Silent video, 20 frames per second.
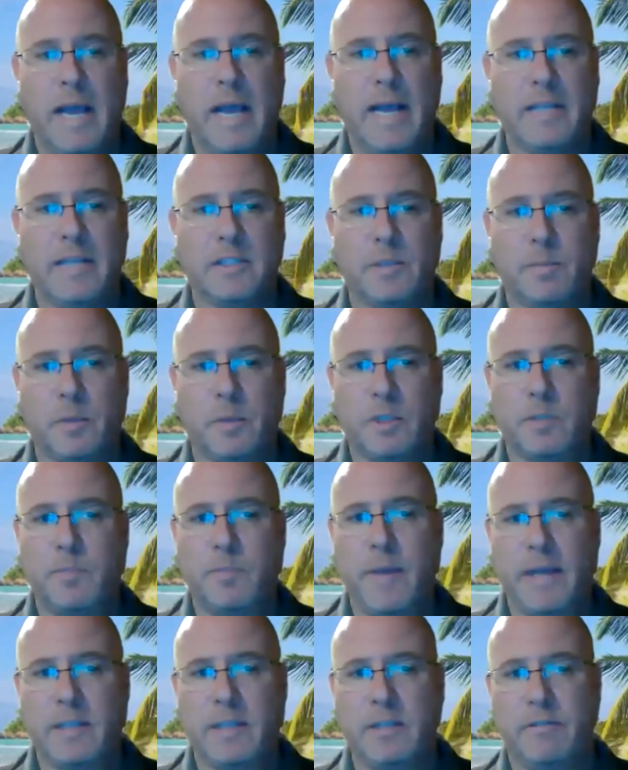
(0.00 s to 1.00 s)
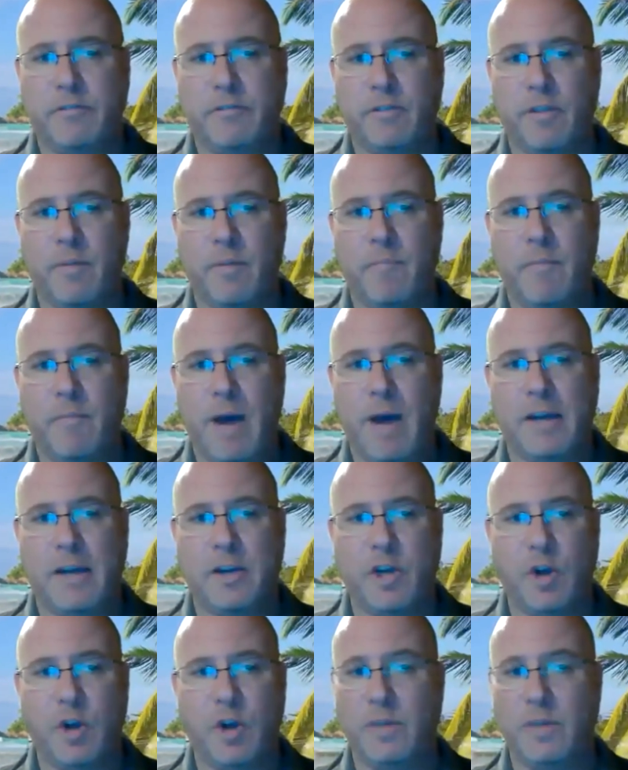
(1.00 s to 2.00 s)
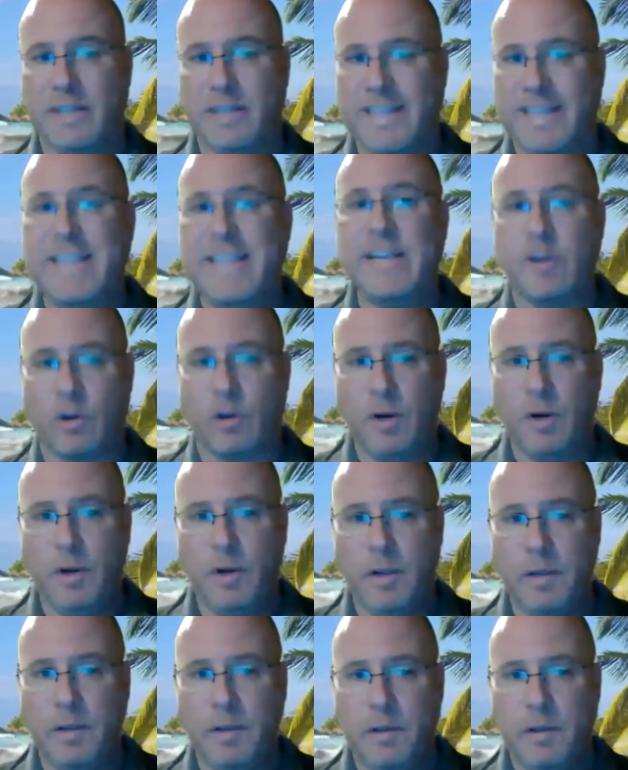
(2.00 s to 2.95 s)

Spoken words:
as the perspective for the mock code leader.